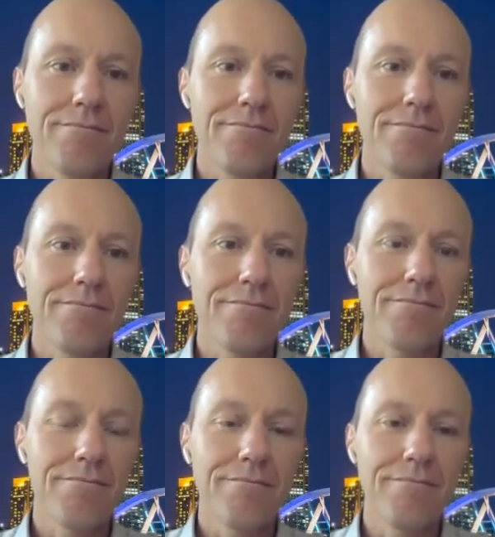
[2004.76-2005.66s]

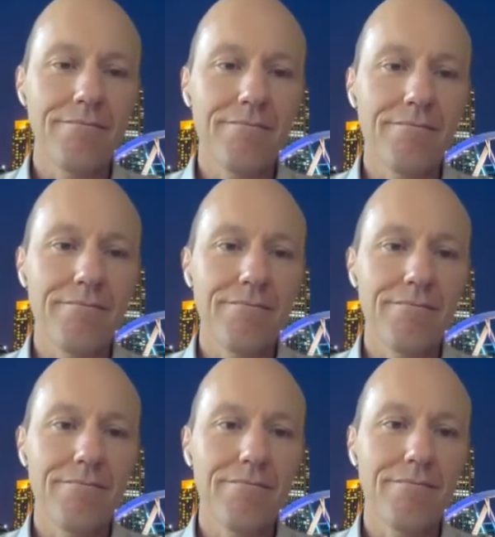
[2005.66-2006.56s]

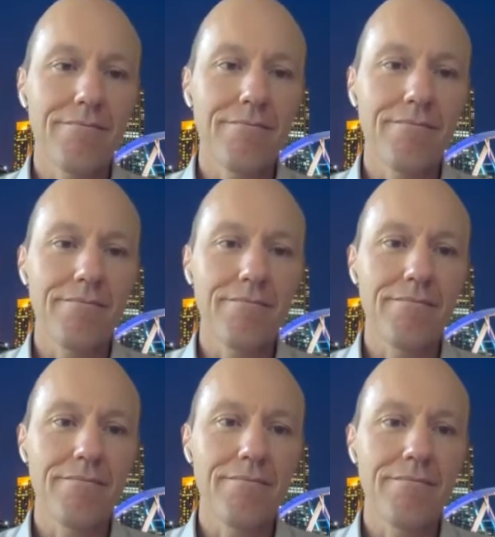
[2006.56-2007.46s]

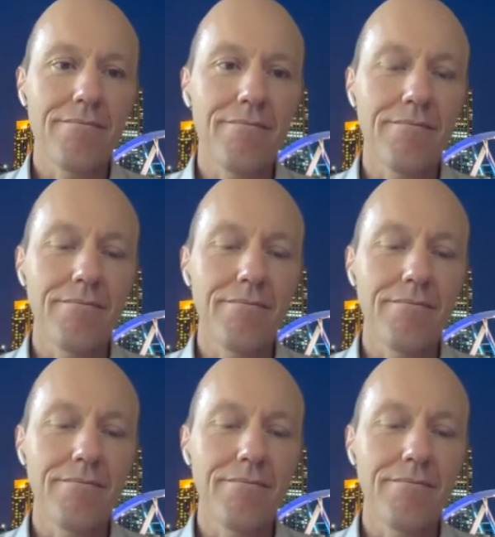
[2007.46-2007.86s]
[no speech]